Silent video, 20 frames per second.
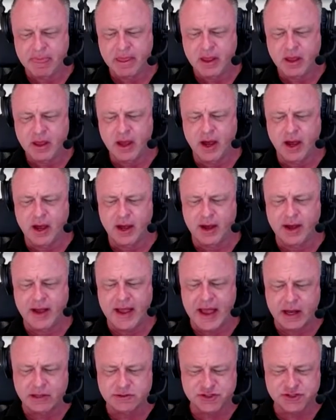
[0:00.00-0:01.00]
Uh,
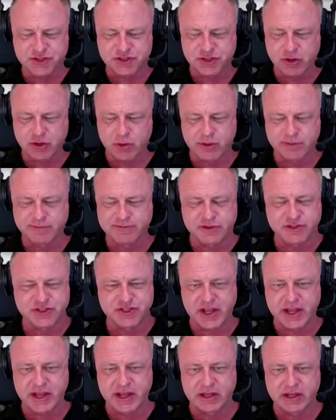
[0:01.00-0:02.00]
houses are going for
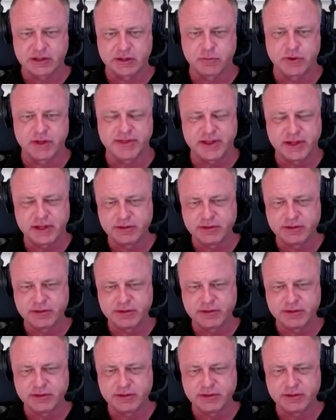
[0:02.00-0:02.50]
sale, and within